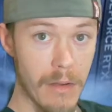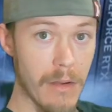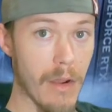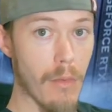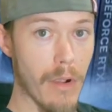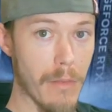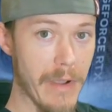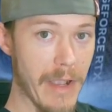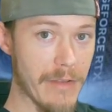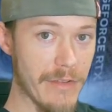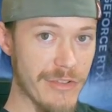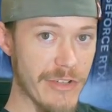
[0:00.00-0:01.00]
All right, welcome
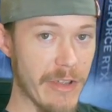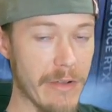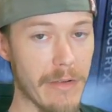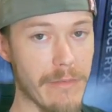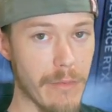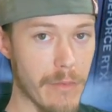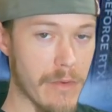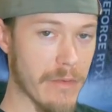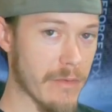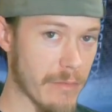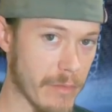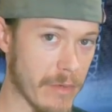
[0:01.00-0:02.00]
back to the channel,
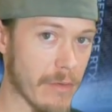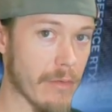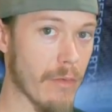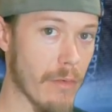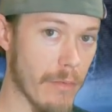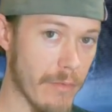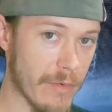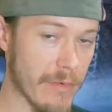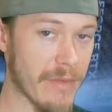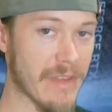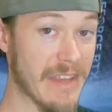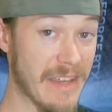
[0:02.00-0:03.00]
everyone. We're going to go
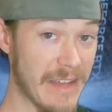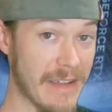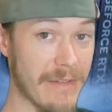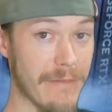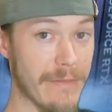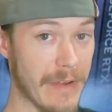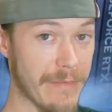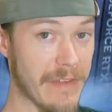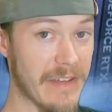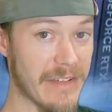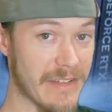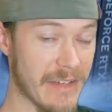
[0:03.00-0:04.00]
over the
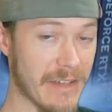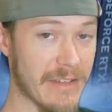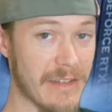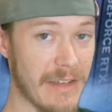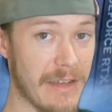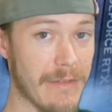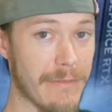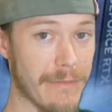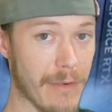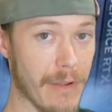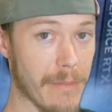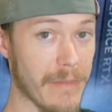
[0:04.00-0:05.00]
5060
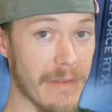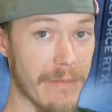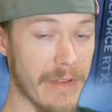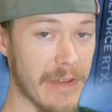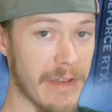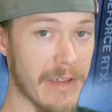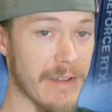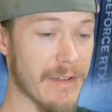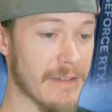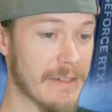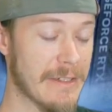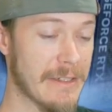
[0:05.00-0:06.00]
from
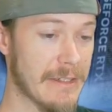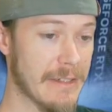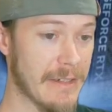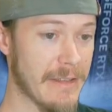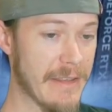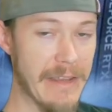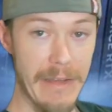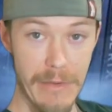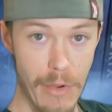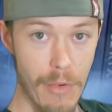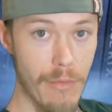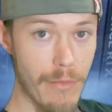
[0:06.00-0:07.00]
Nvidia, the
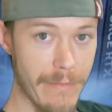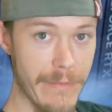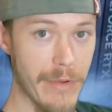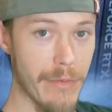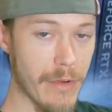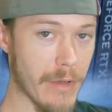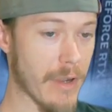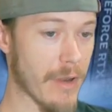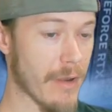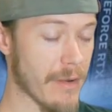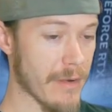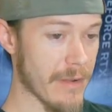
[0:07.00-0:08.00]
no reviewer
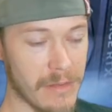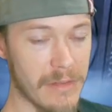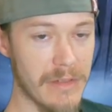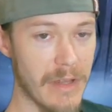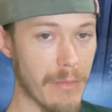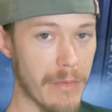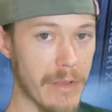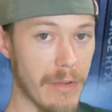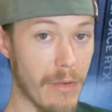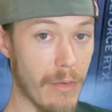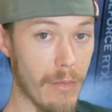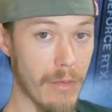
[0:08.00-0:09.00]
card. It's not really a
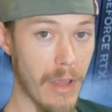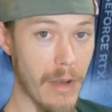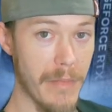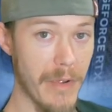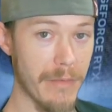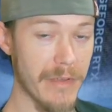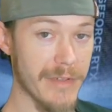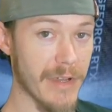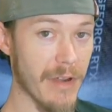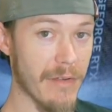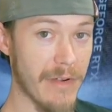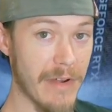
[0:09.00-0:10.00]
whole lot about this
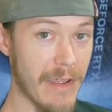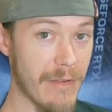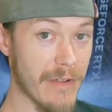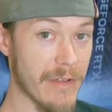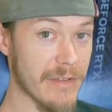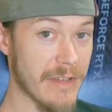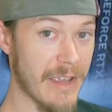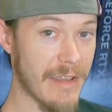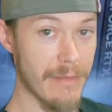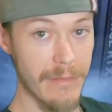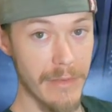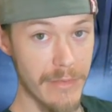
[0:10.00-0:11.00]
card right now because,
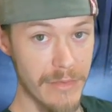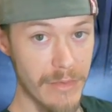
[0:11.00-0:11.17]
again, there's no